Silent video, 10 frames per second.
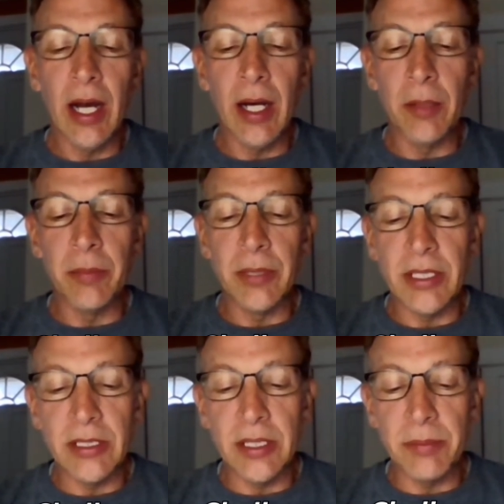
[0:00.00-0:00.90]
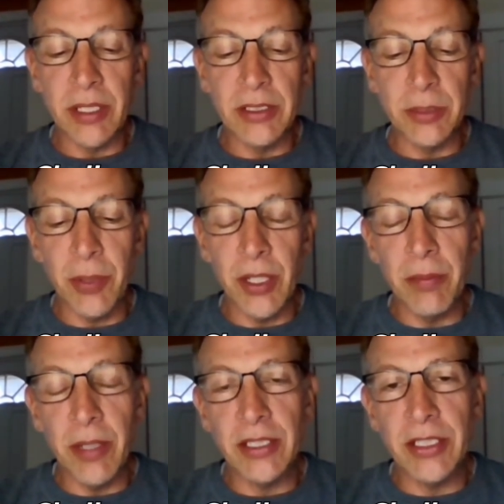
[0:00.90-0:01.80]
um, but that but it's a
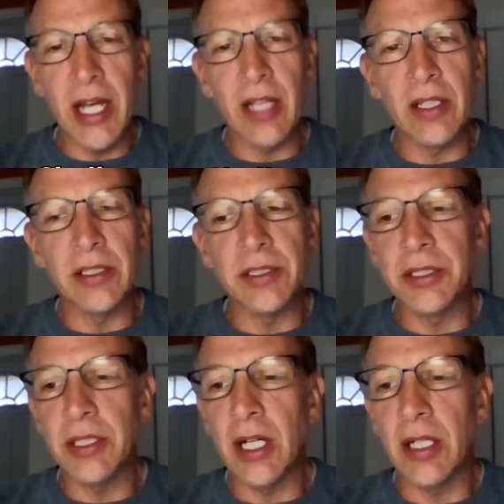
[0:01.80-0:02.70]
pretty big challenge.